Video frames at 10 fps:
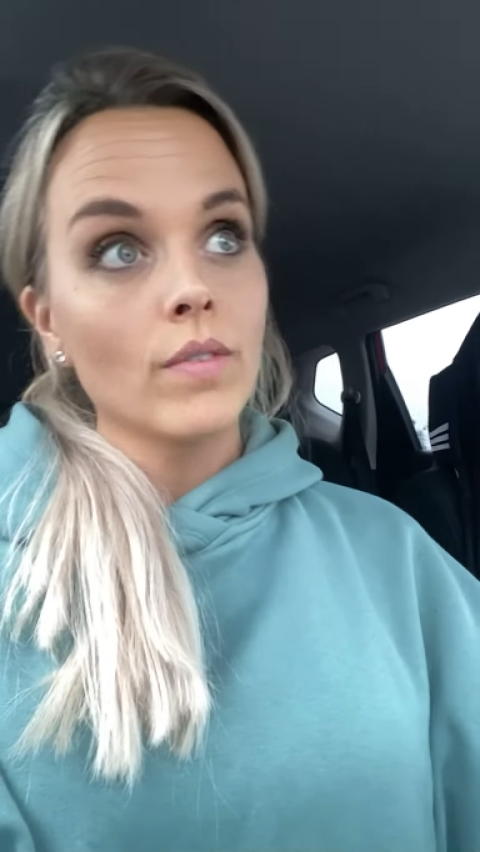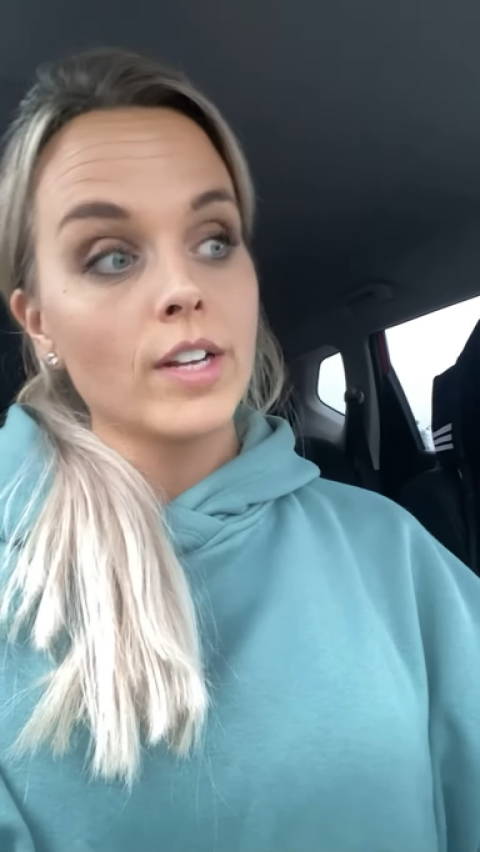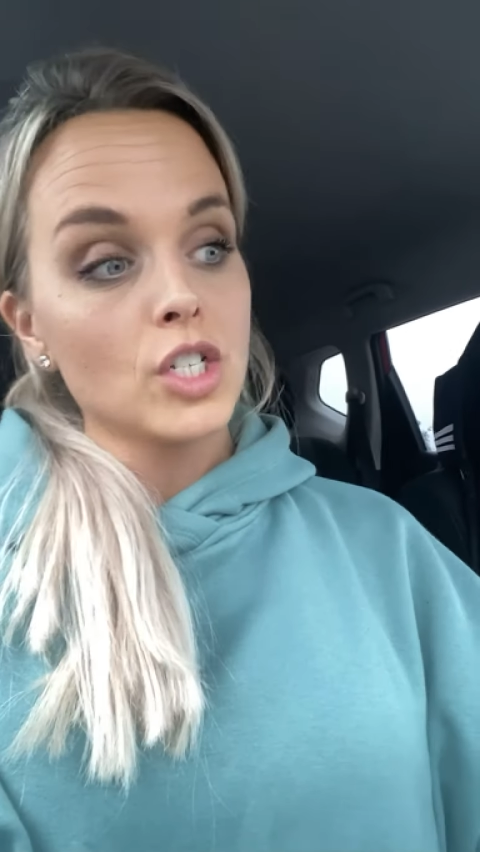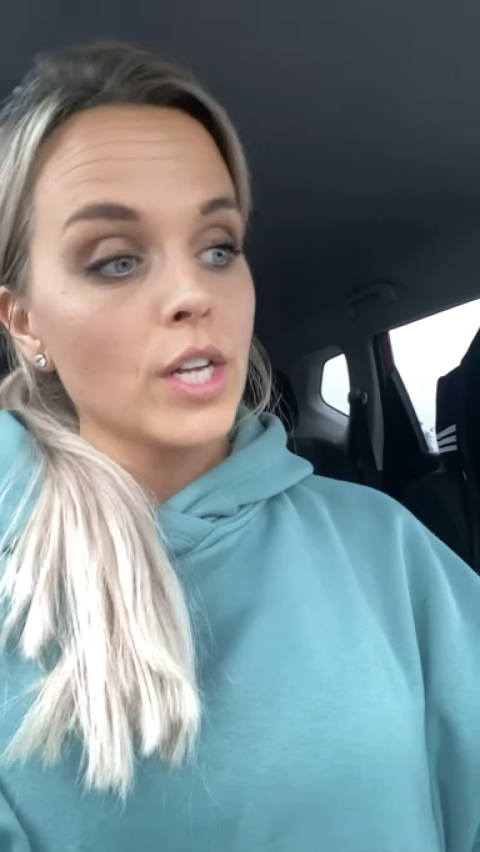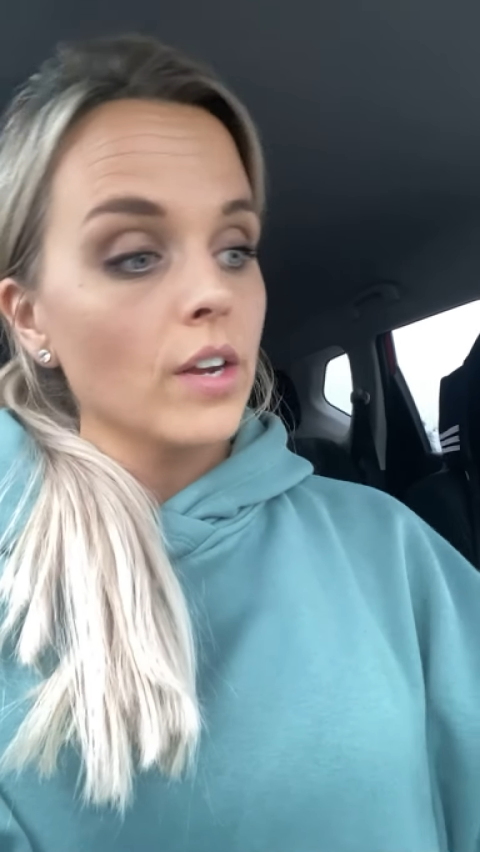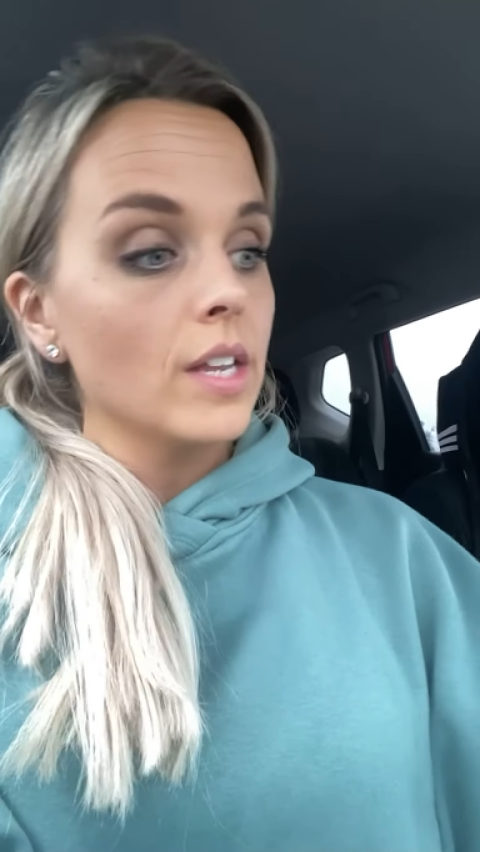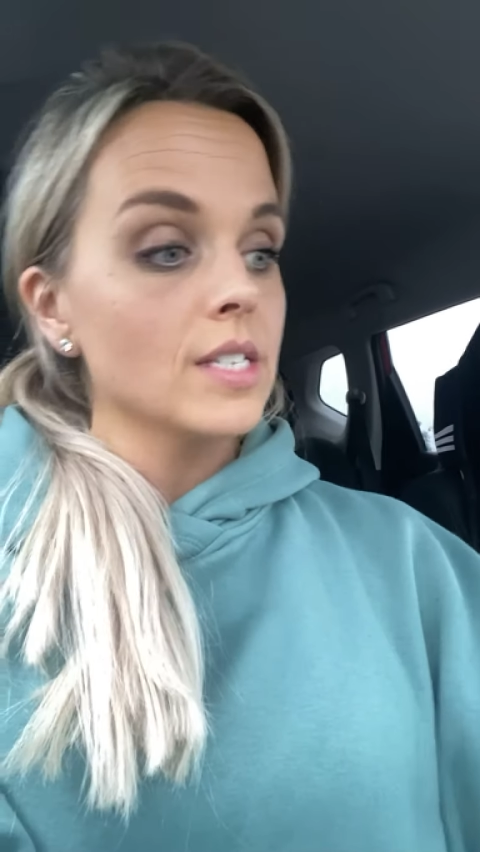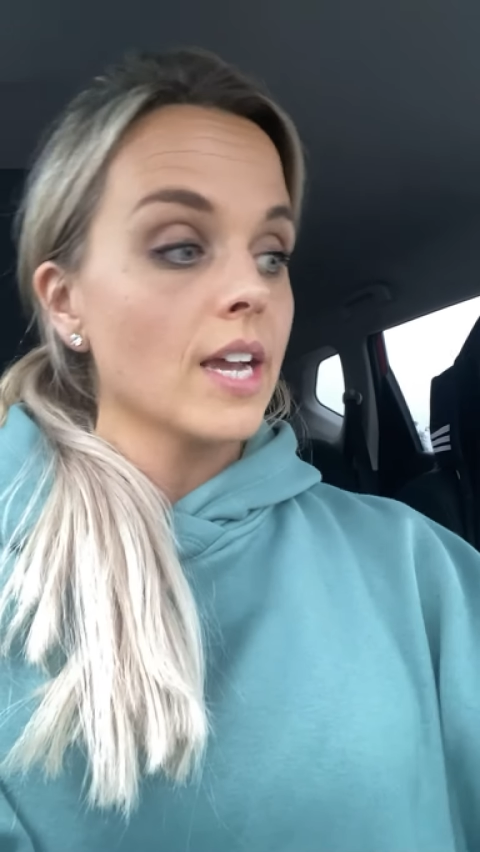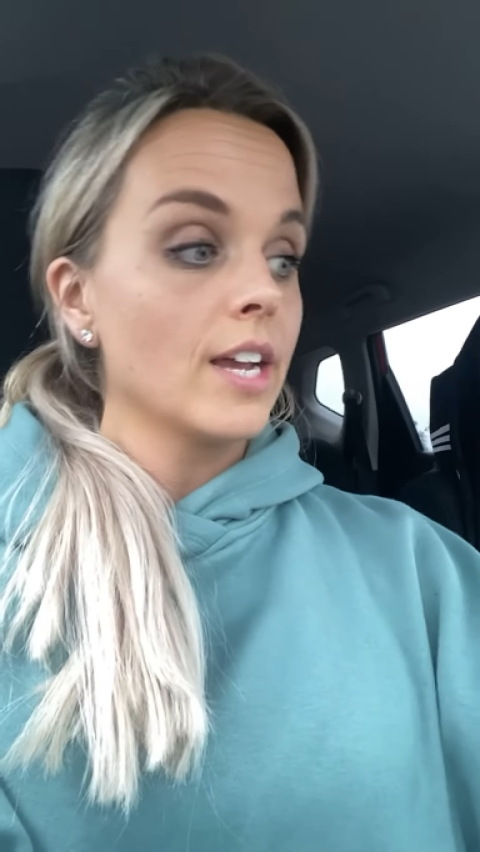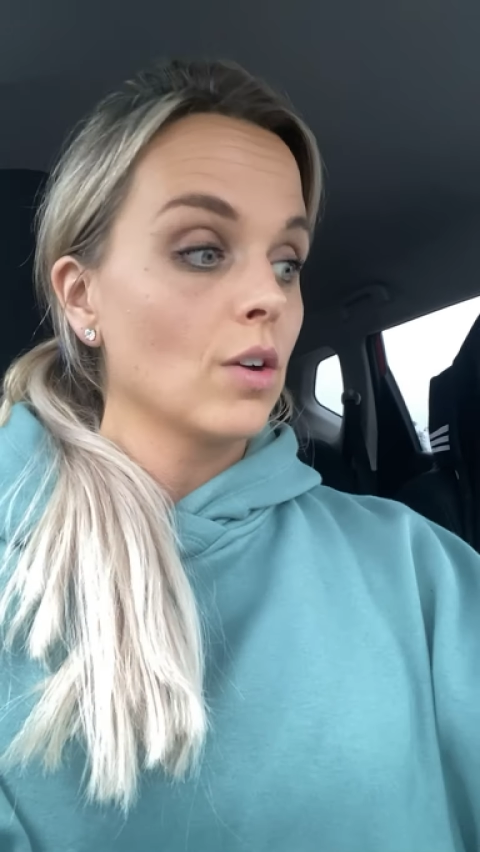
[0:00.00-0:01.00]
vegetarian
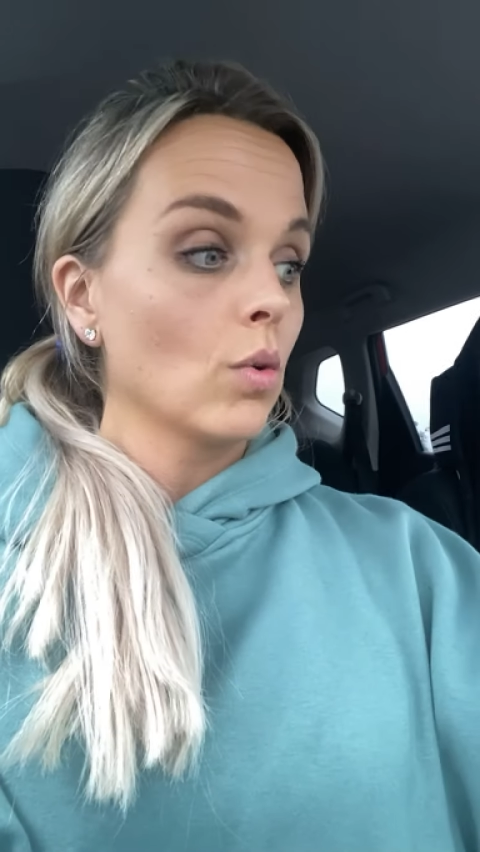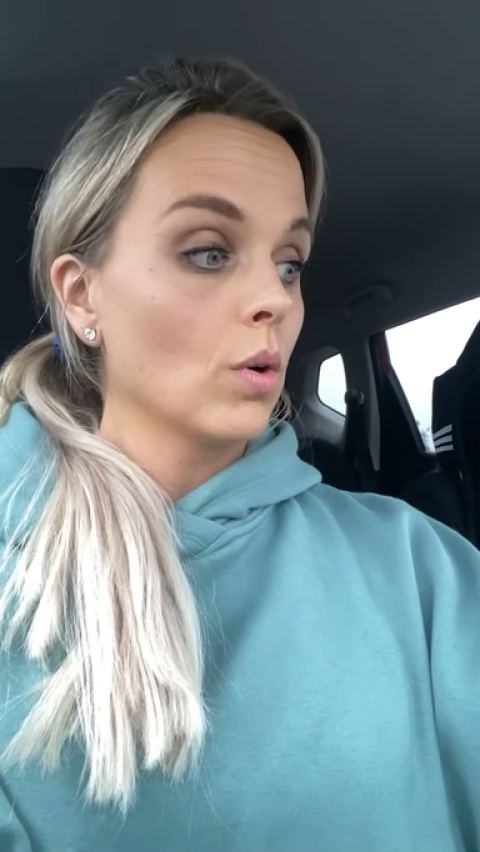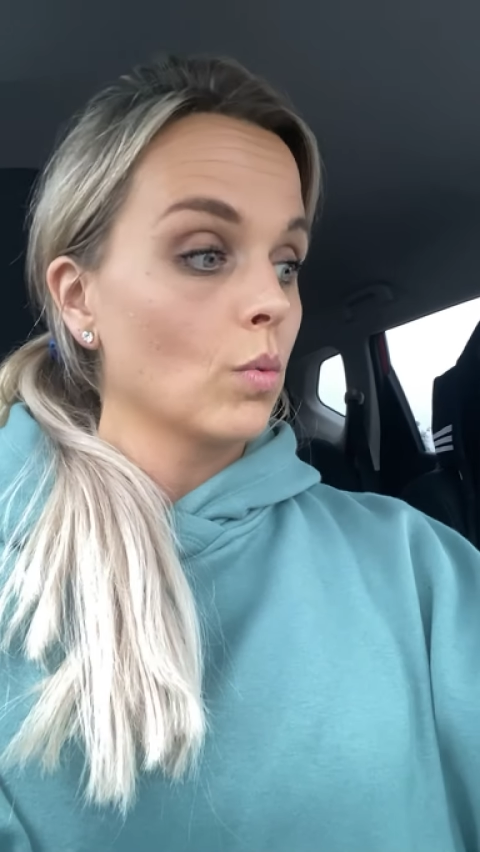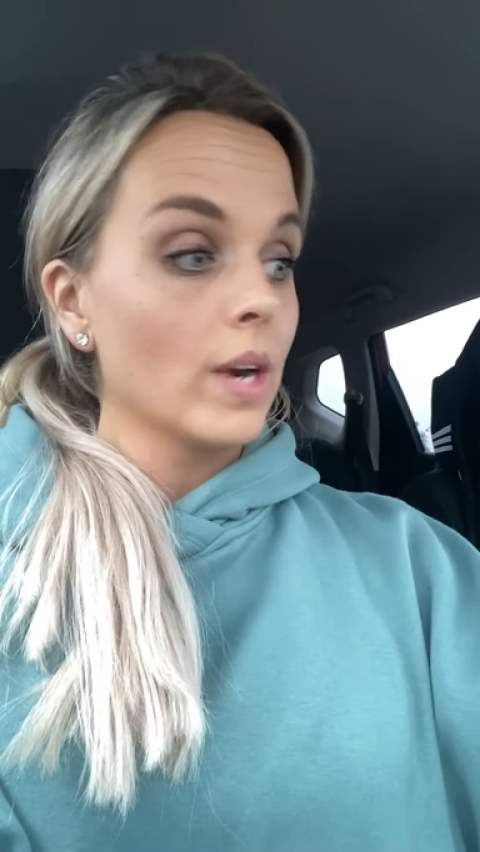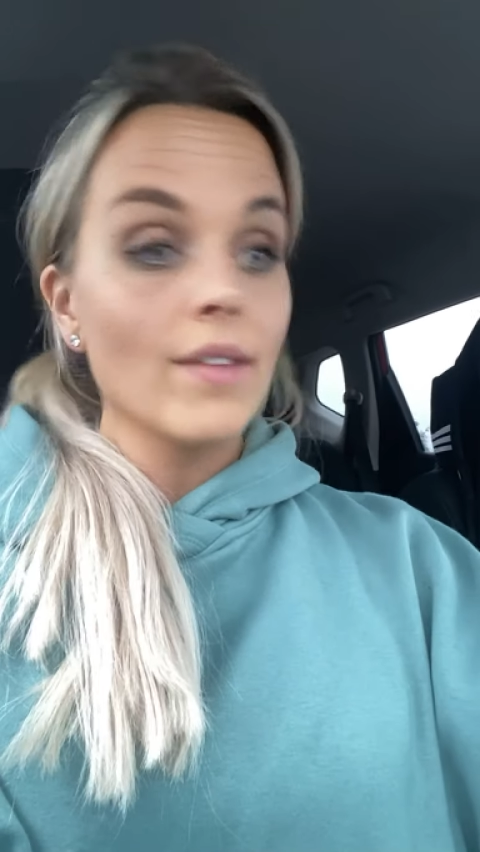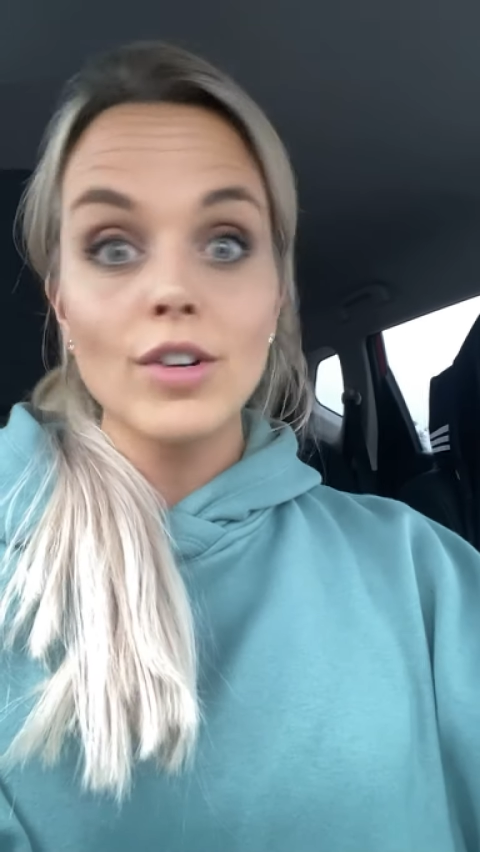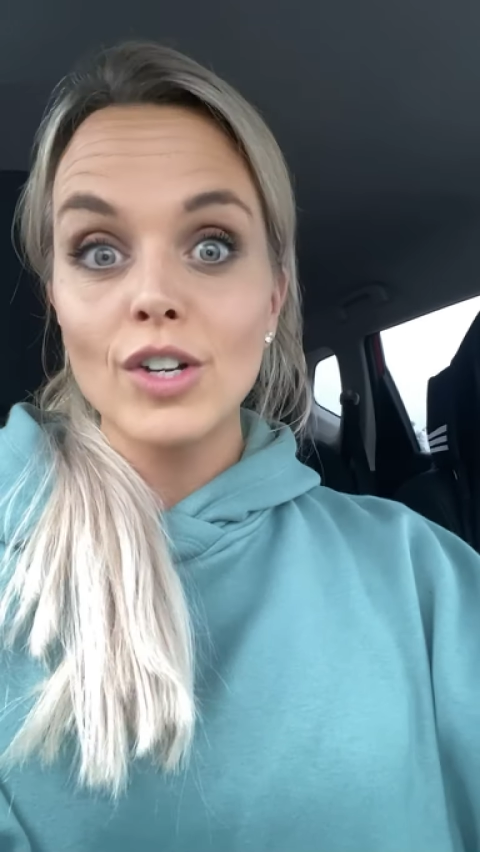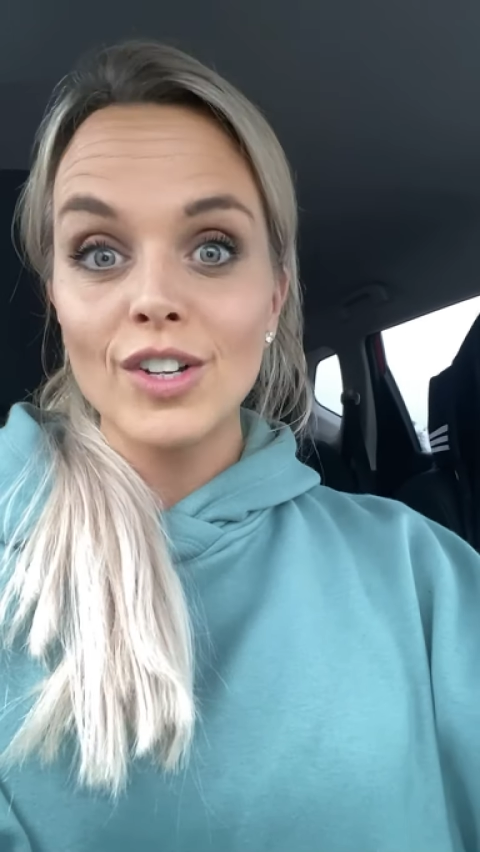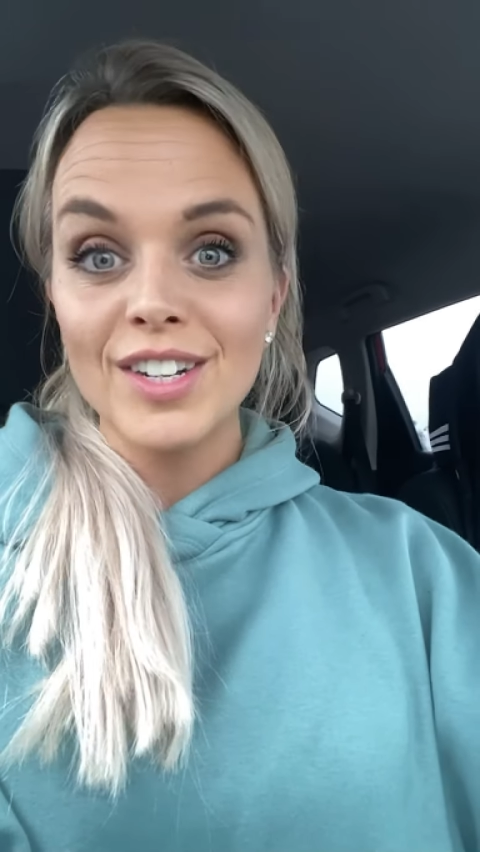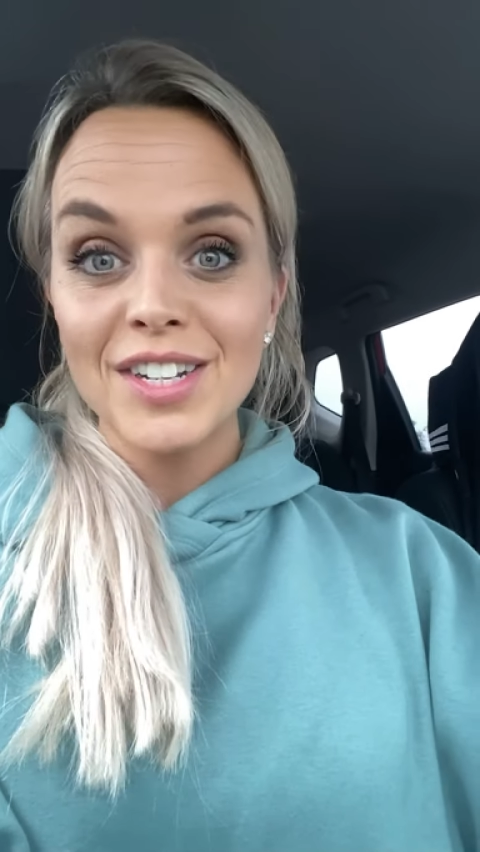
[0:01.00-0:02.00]
diet or whatever